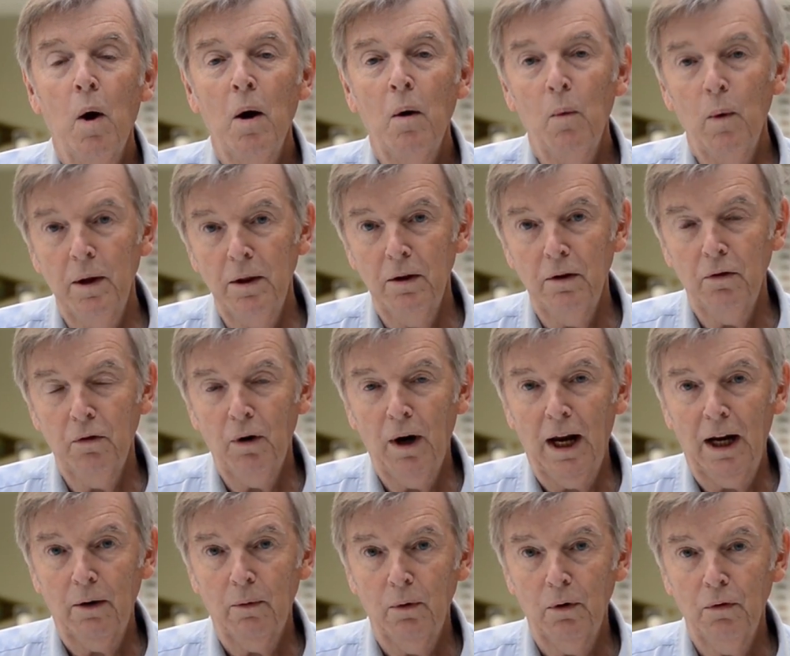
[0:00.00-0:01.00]
When the
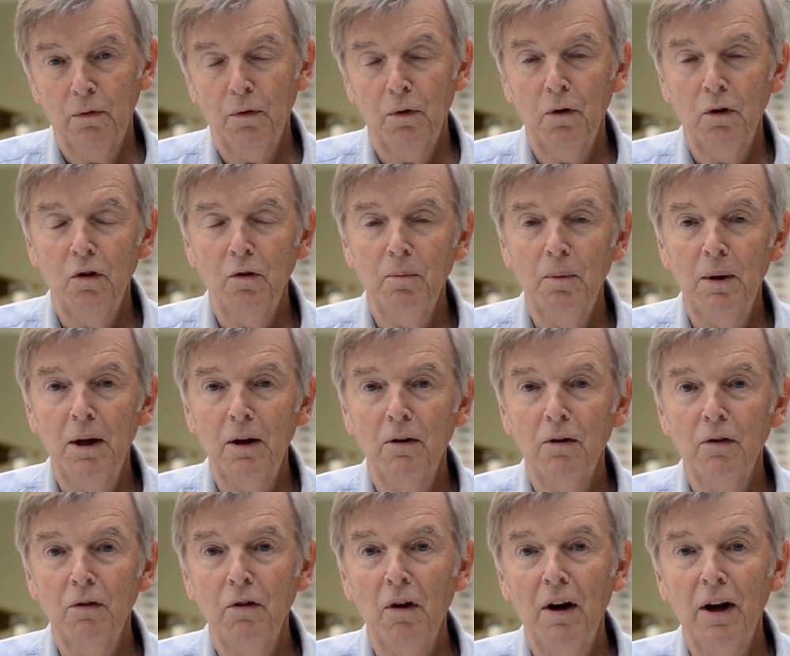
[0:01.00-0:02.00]
track was first being
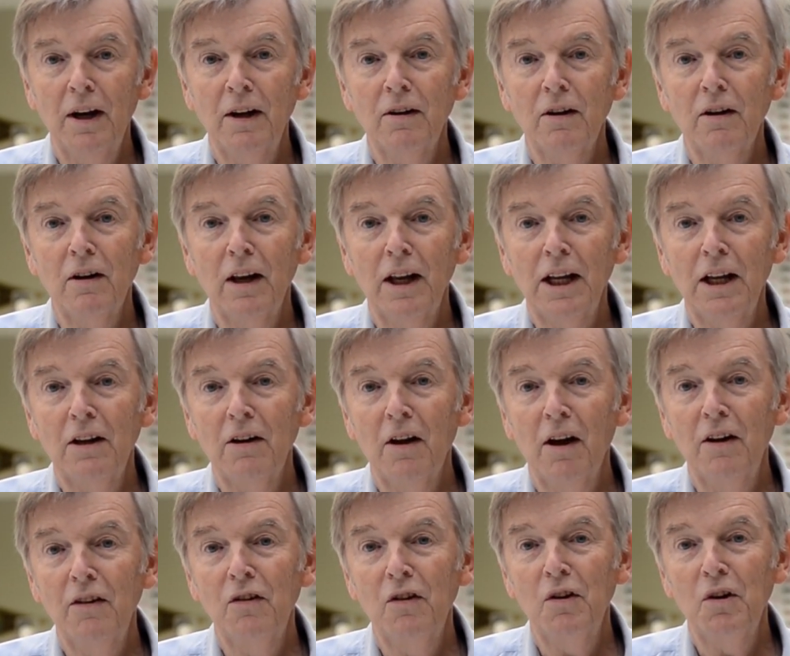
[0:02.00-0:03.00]
designed in late
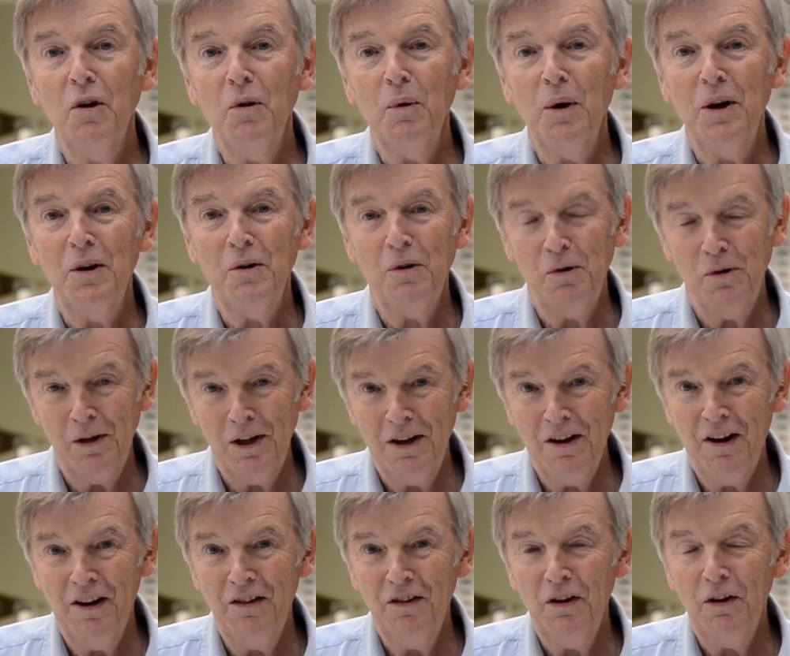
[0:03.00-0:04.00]
1908, early
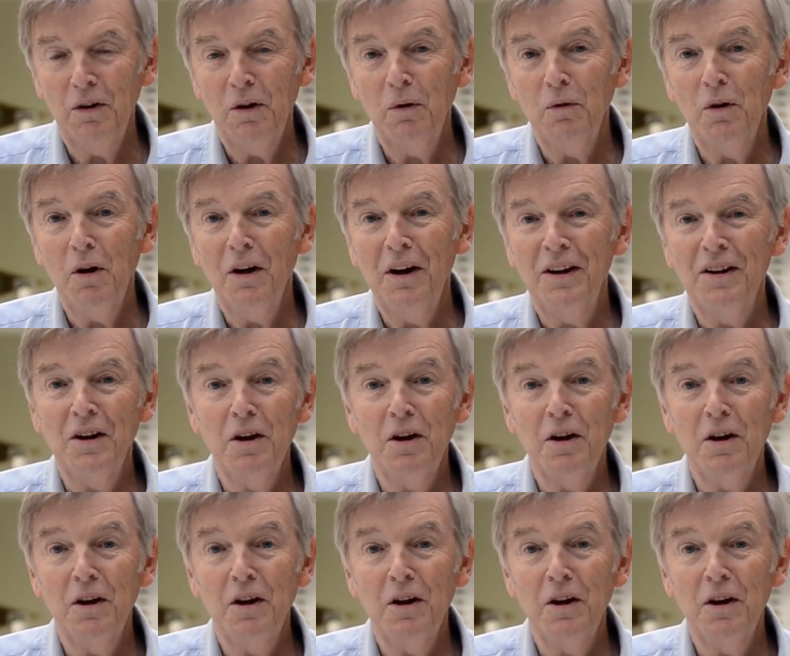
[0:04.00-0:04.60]
1909,